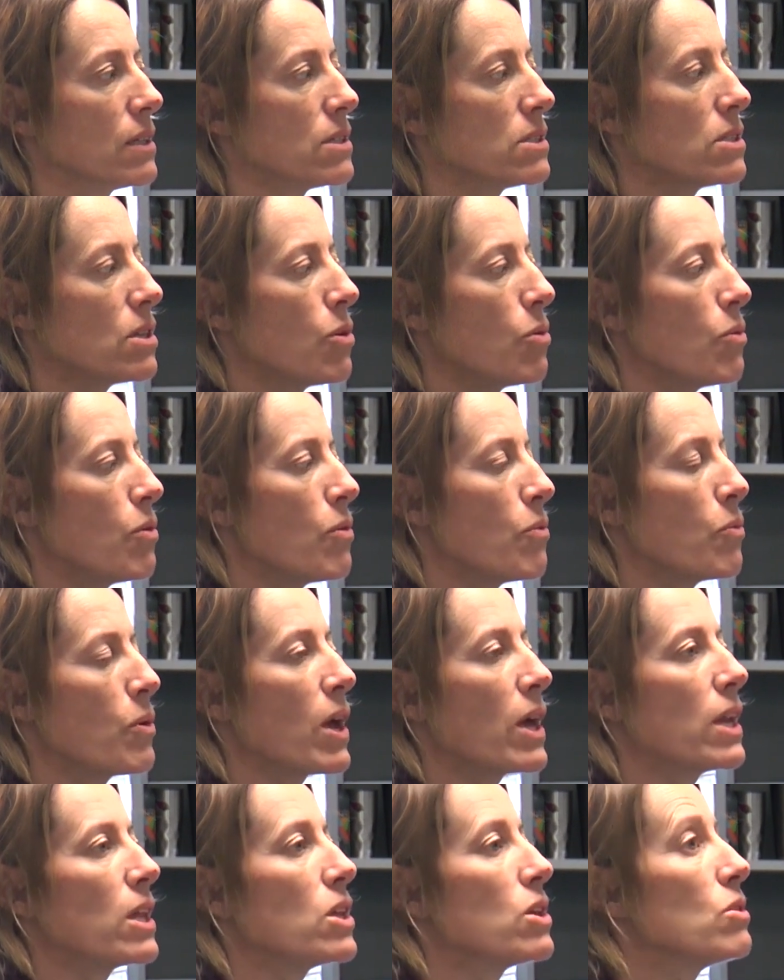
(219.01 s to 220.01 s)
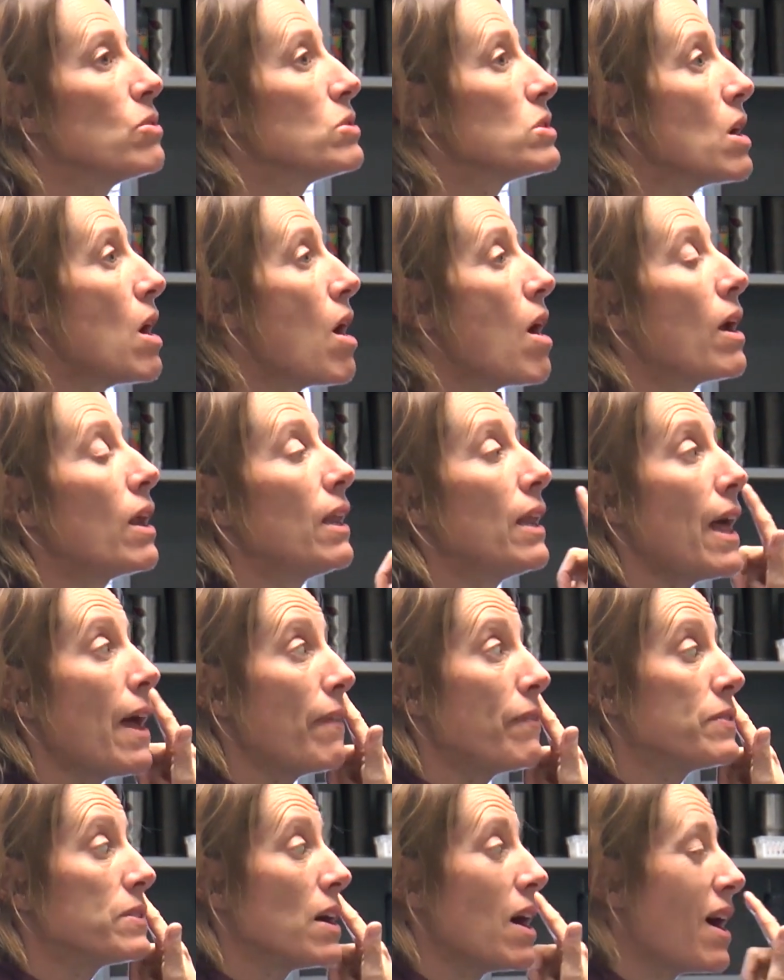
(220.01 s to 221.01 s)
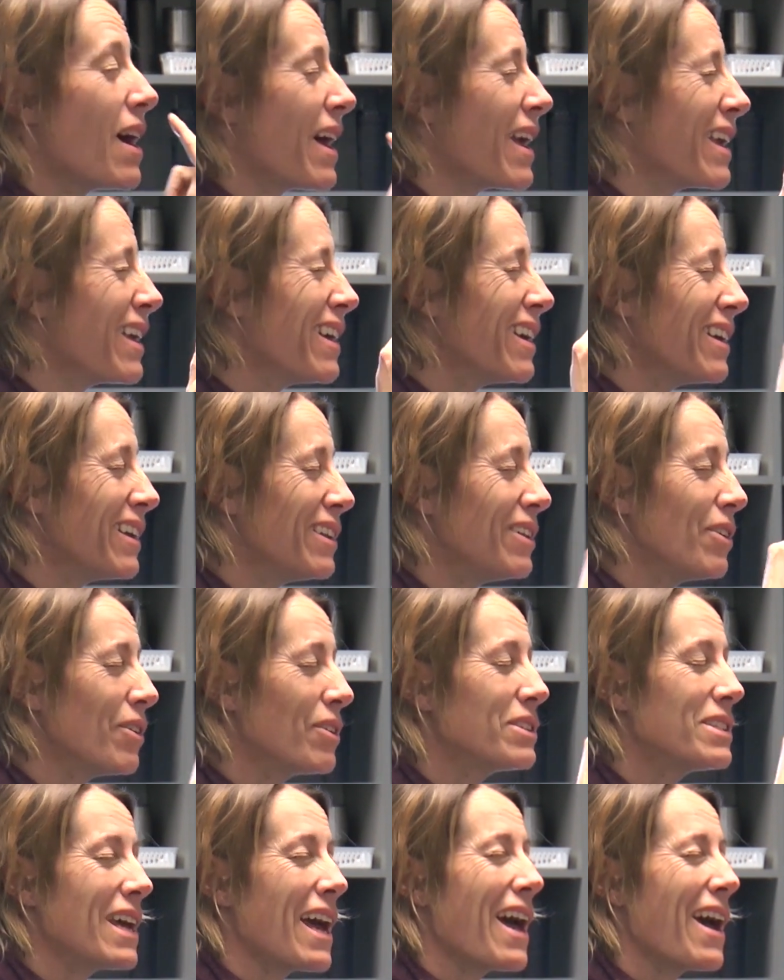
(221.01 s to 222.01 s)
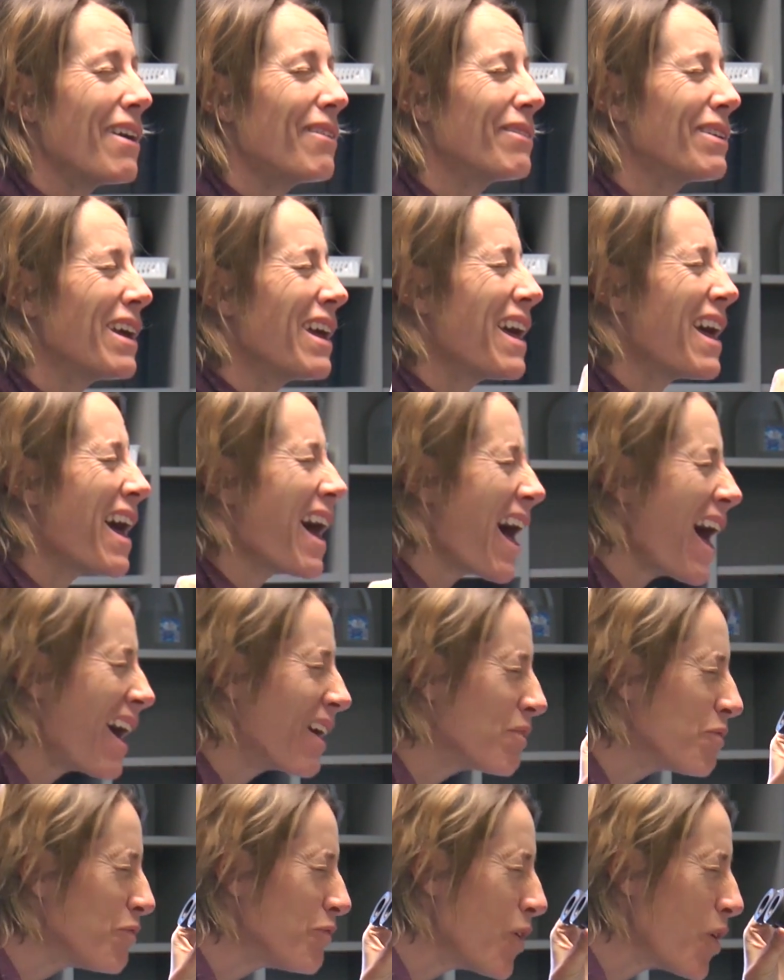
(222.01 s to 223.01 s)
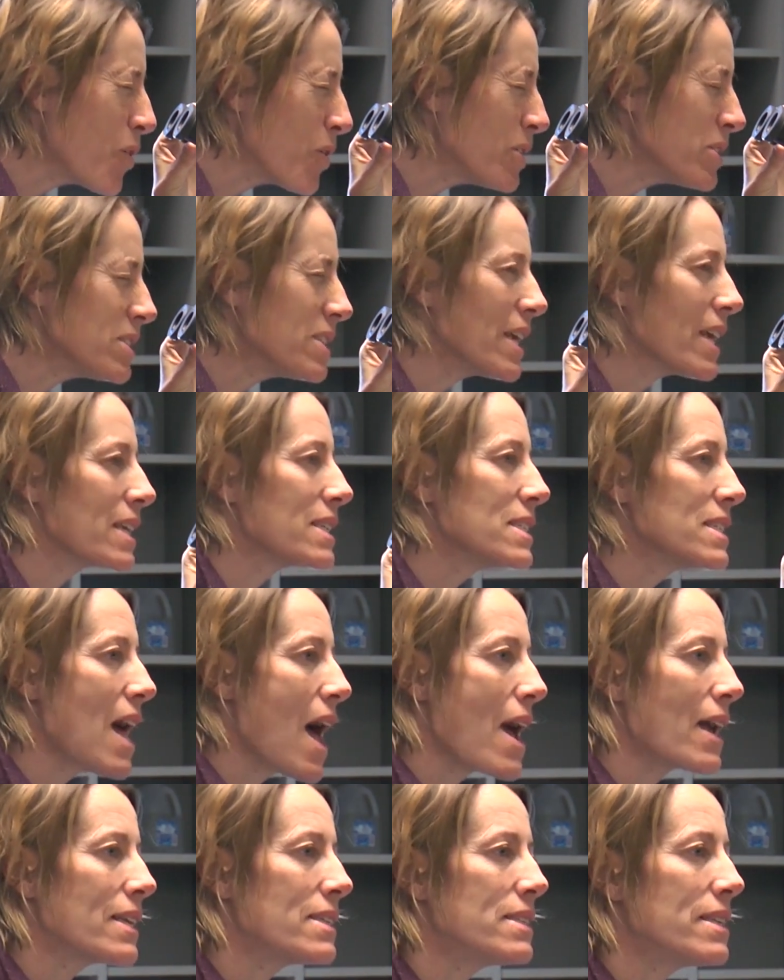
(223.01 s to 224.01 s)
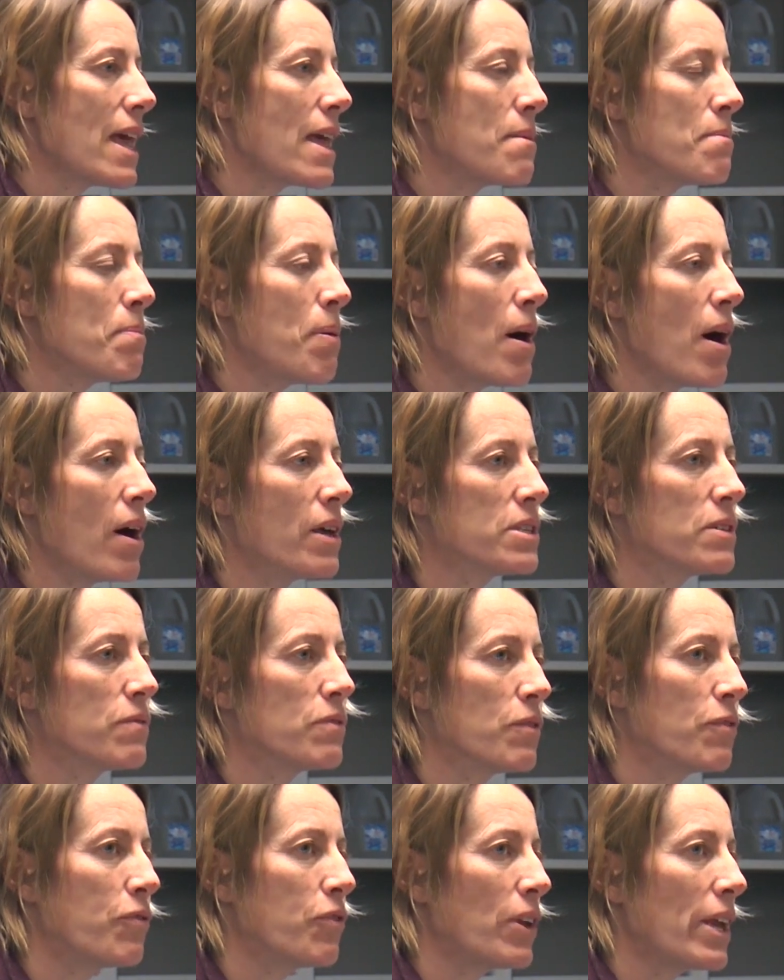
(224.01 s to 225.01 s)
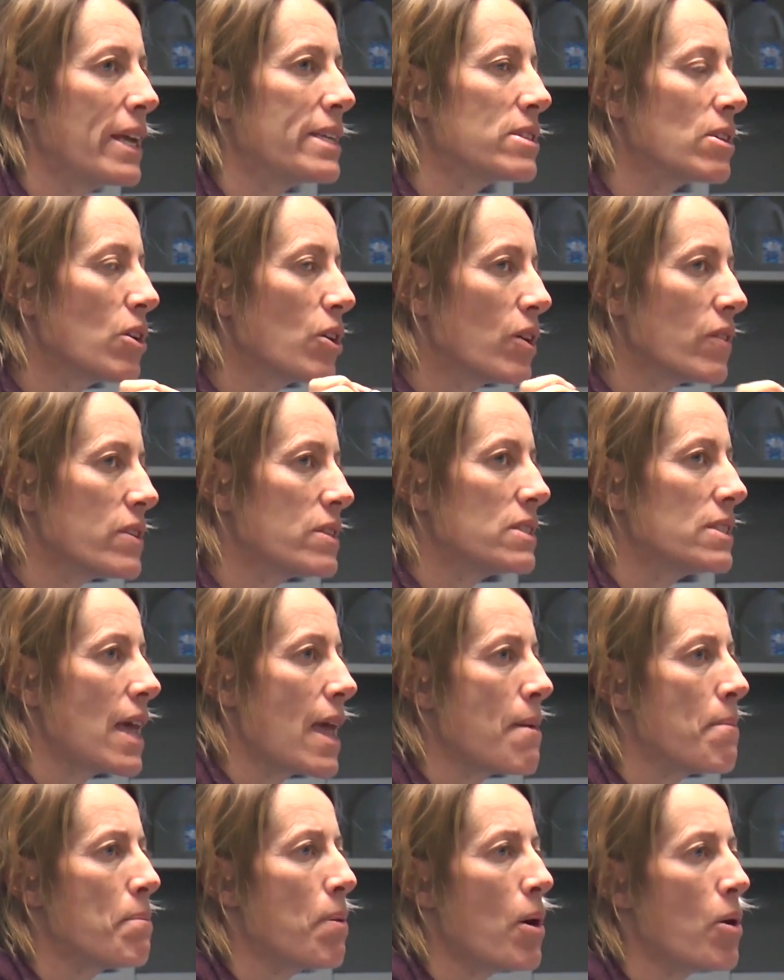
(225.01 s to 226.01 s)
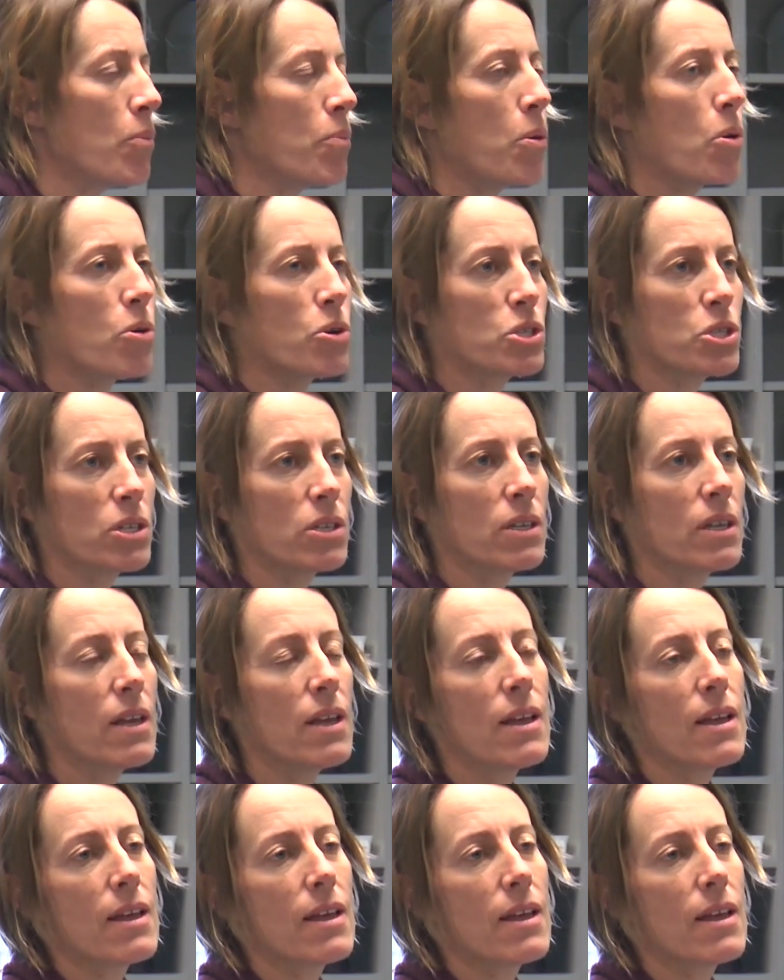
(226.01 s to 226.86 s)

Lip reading: So we're going to use our left eye, look down, and focus the exact same part of the flea. So look at the same portion.